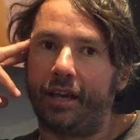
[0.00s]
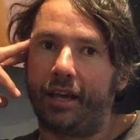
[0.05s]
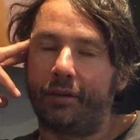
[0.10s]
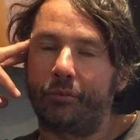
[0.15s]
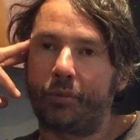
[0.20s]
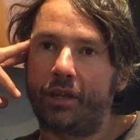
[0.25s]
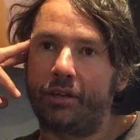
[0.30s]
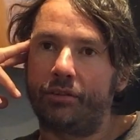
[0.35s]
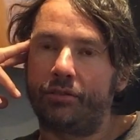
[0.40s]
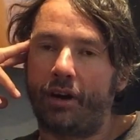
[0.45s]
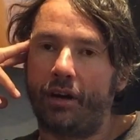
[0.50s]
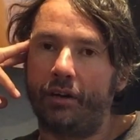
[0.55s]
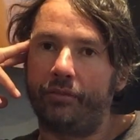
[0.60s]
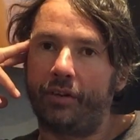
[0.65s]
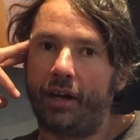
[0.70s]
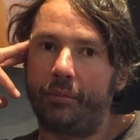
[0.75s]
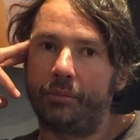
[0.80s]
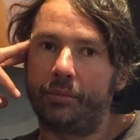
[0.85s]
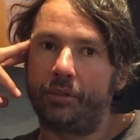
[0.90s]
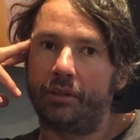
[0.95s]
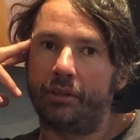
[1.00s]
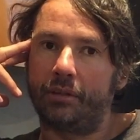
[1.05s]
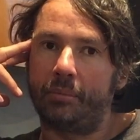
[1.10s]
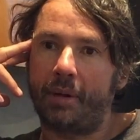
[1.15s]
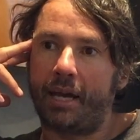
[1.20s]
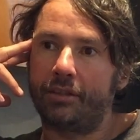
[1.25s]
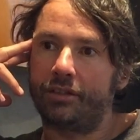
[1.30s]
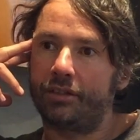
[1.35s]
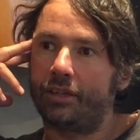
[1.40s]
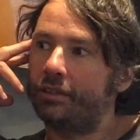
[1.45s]
and we drove up to
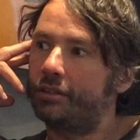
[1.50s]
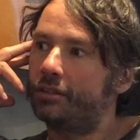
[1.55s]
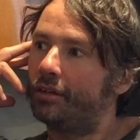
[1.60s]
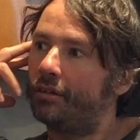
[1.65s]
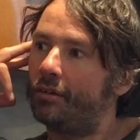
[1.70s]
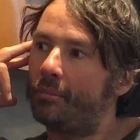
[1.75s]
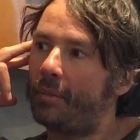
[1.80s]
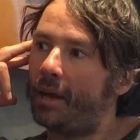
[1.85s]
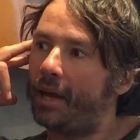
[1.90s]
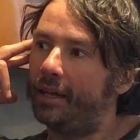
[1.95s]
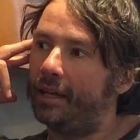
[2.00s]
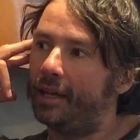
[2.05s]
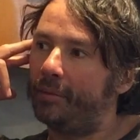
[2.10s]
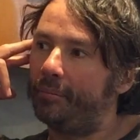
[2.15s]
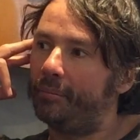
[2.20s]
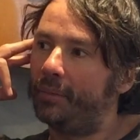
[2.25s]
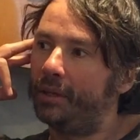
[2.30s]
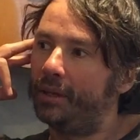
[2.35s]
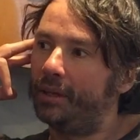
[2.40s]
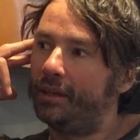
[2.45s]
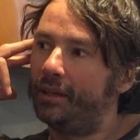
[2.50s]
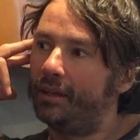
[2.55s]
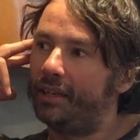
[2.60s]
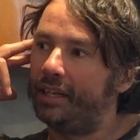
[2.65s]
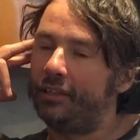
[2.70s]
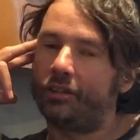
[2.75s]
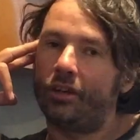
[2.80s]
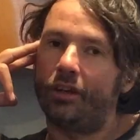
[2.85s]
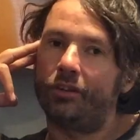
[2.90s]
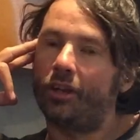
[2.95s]
Manchester and met him.
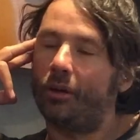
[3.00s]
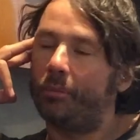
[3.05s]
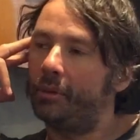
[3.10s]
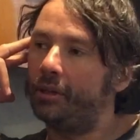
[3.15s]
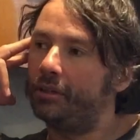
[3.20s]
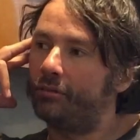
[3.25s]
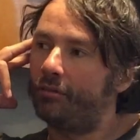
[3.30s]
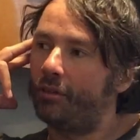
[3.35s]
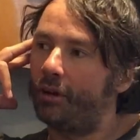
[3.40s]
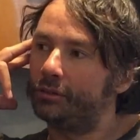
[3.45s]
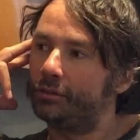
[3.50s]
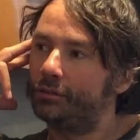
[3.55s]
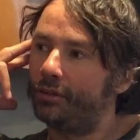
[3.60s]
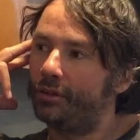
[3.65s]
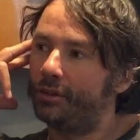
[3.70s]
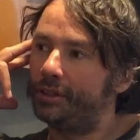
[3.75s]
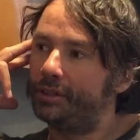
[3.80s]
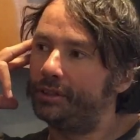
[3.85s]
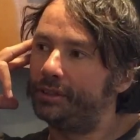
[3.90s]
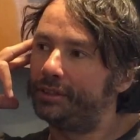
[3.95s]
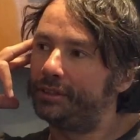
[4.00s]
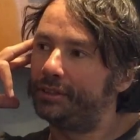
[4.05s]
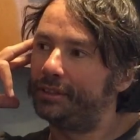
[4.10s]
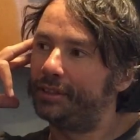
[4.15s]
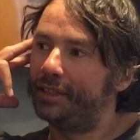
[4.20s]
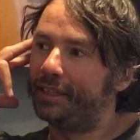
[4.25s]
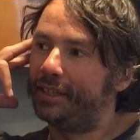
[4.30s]
He turned up in his Rolls Royce.